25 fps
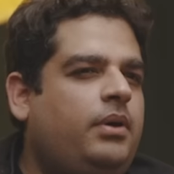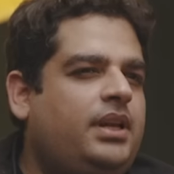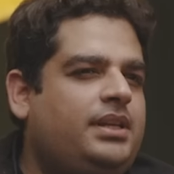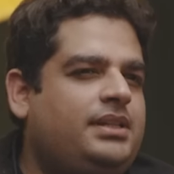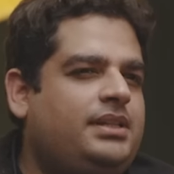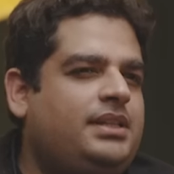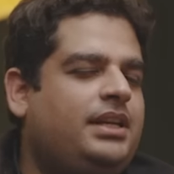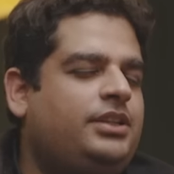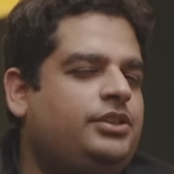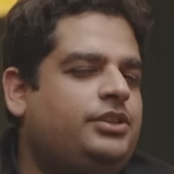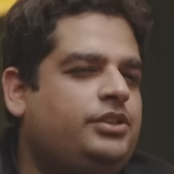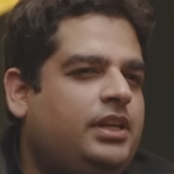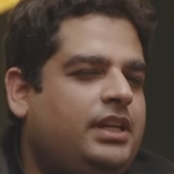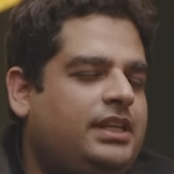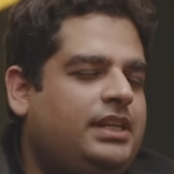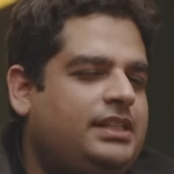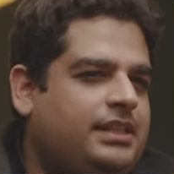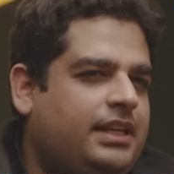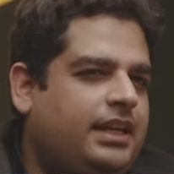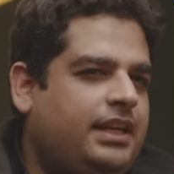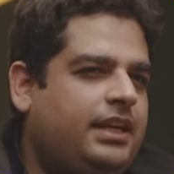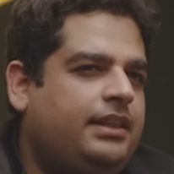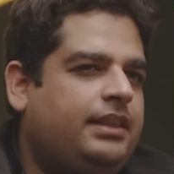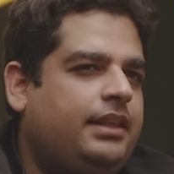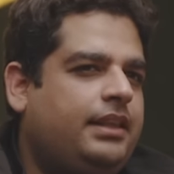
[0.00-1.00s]
are essentially
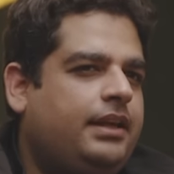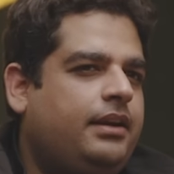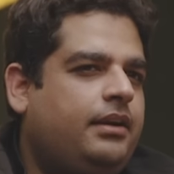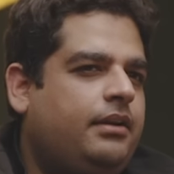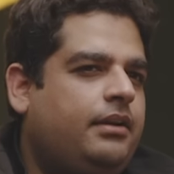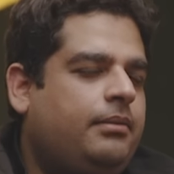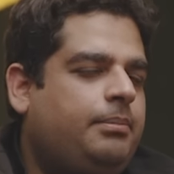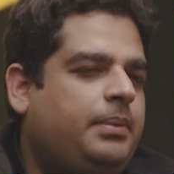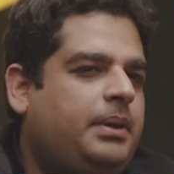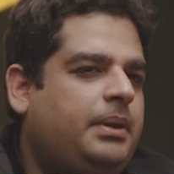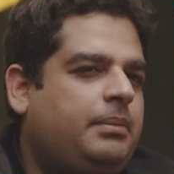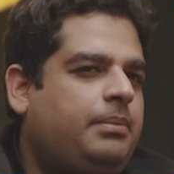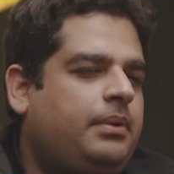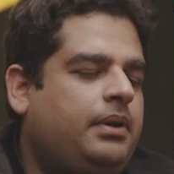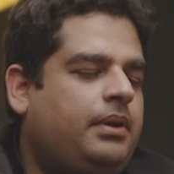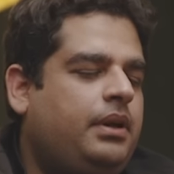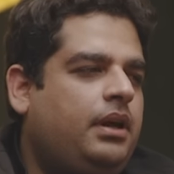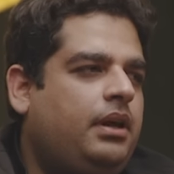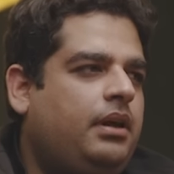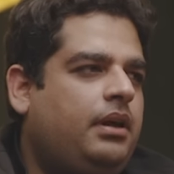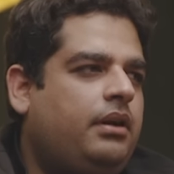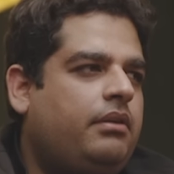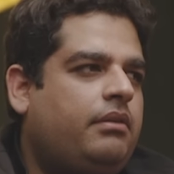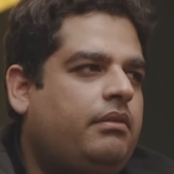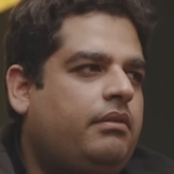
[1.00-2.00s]
saying that people
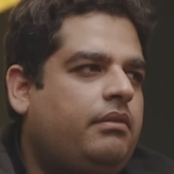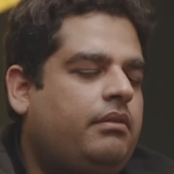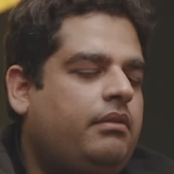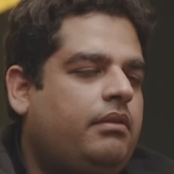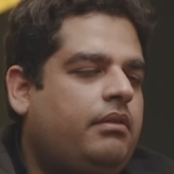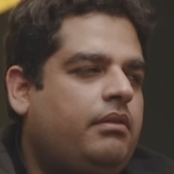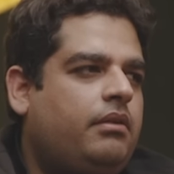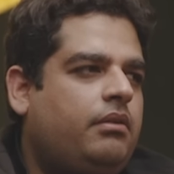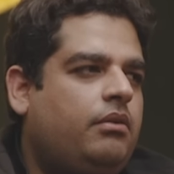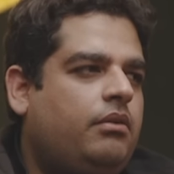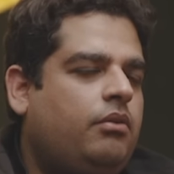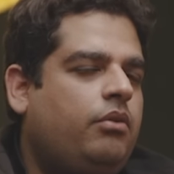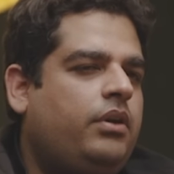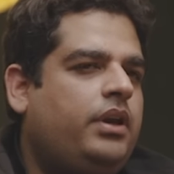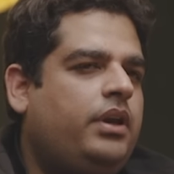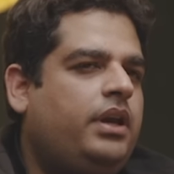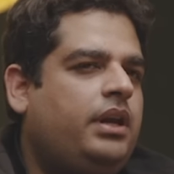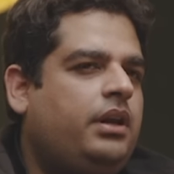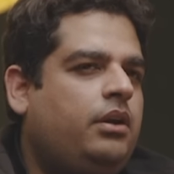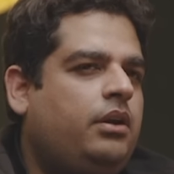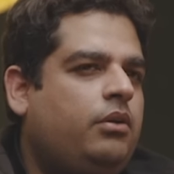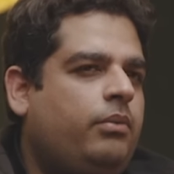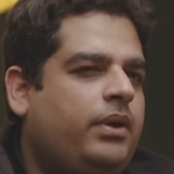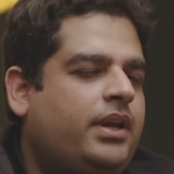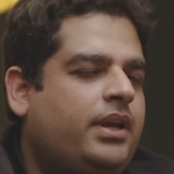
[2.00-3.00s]
are going
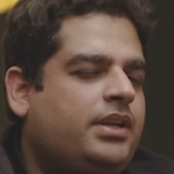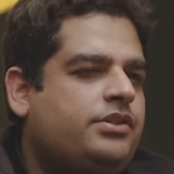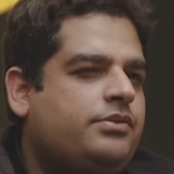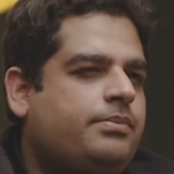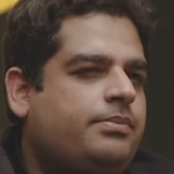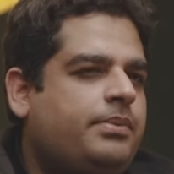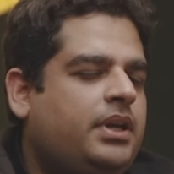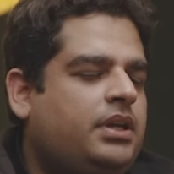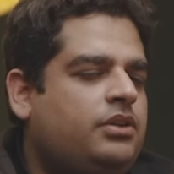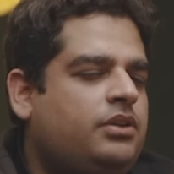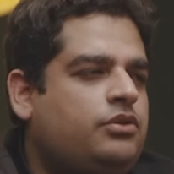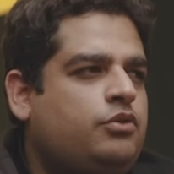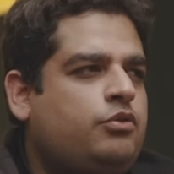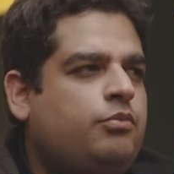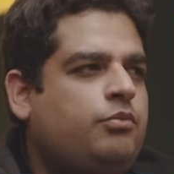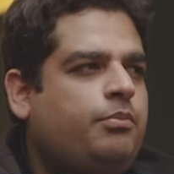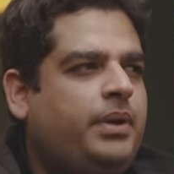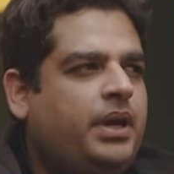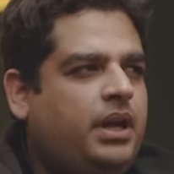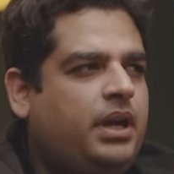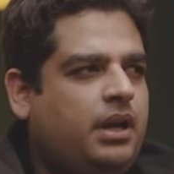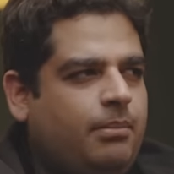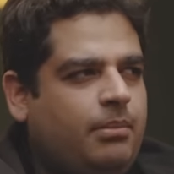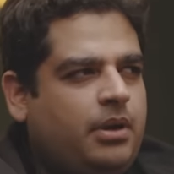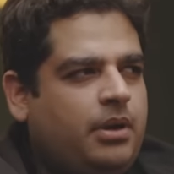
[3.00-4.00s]
into HBS to
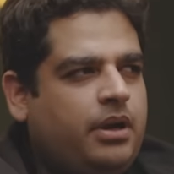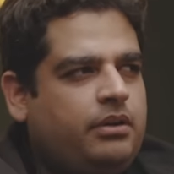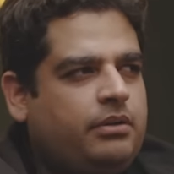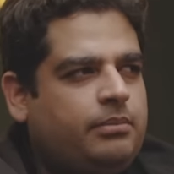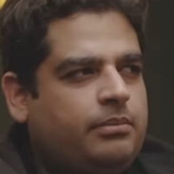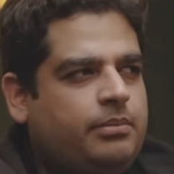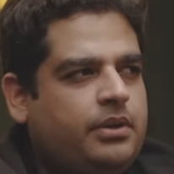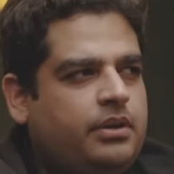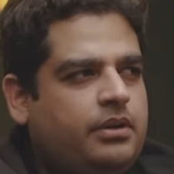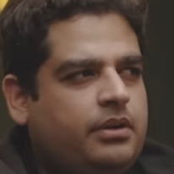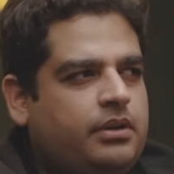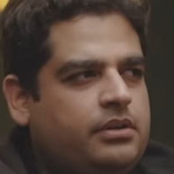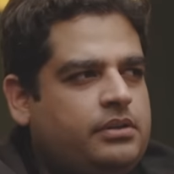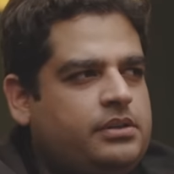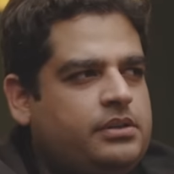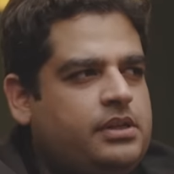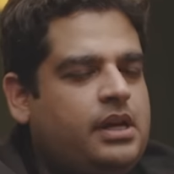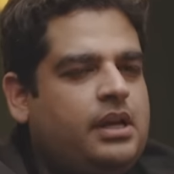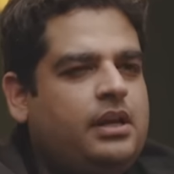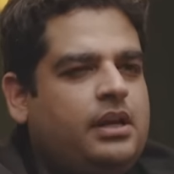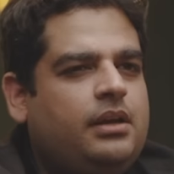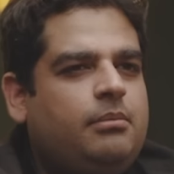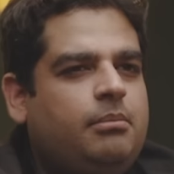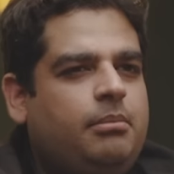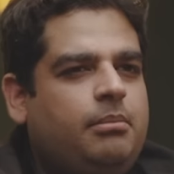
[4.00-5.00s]
become entrepreneurs.
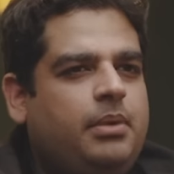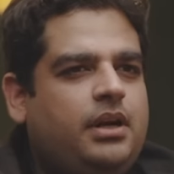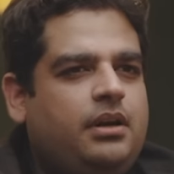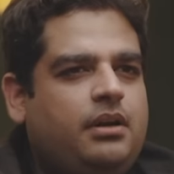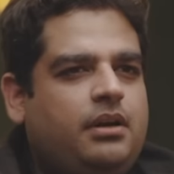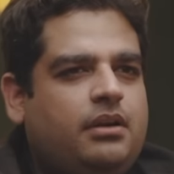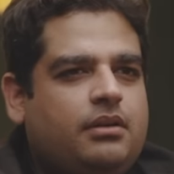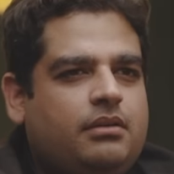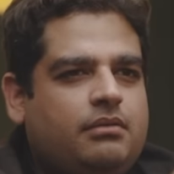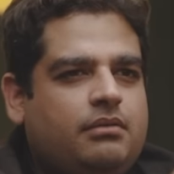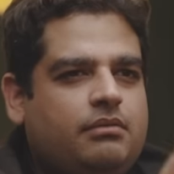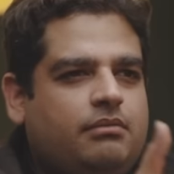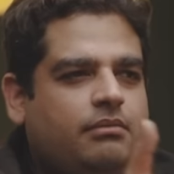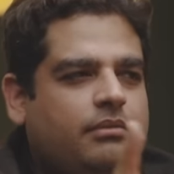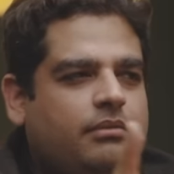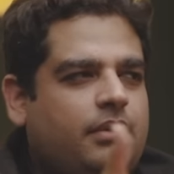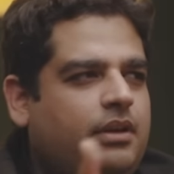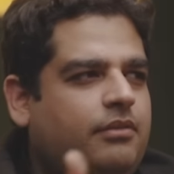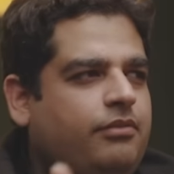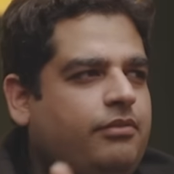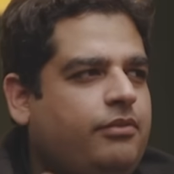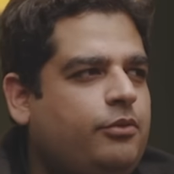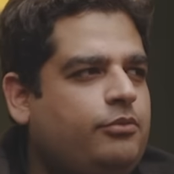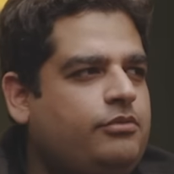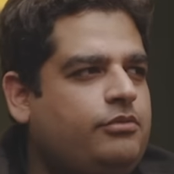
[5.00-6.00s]
But
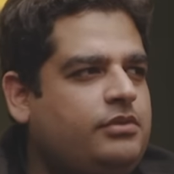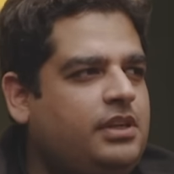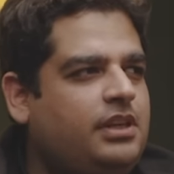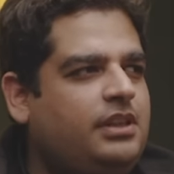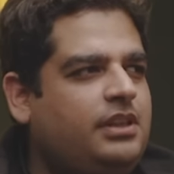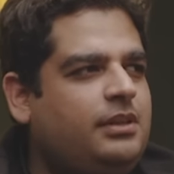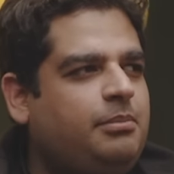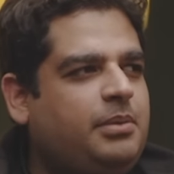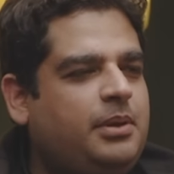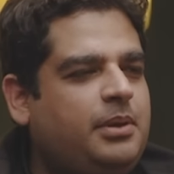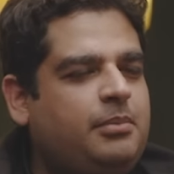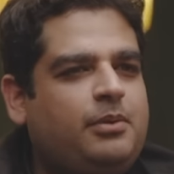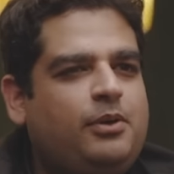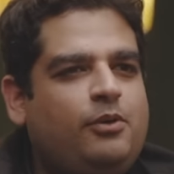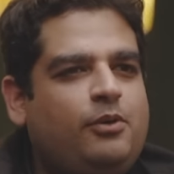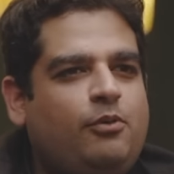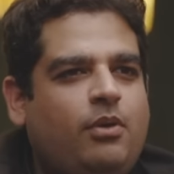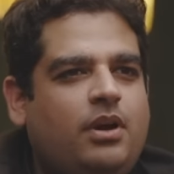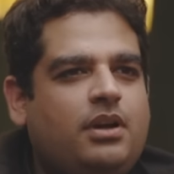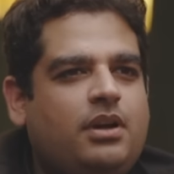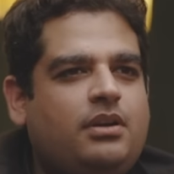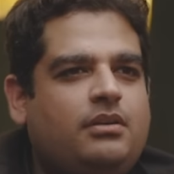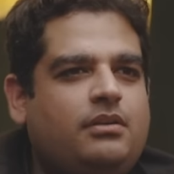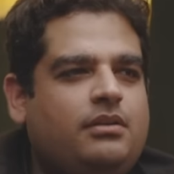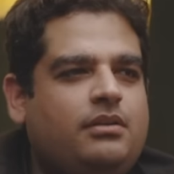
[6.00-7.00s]
if you see the people who
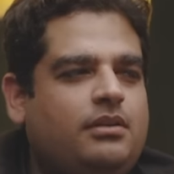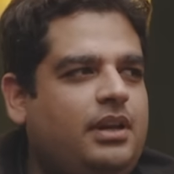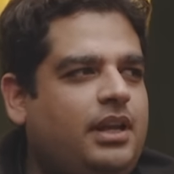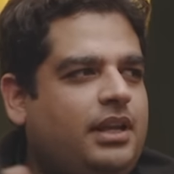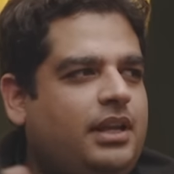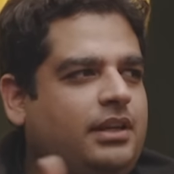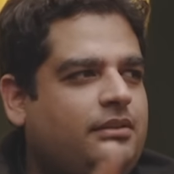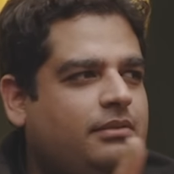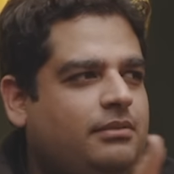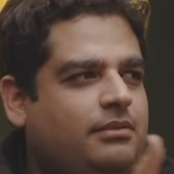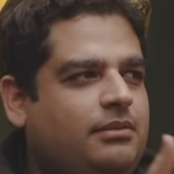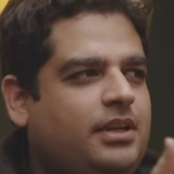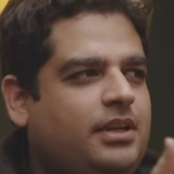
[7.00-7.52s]
are like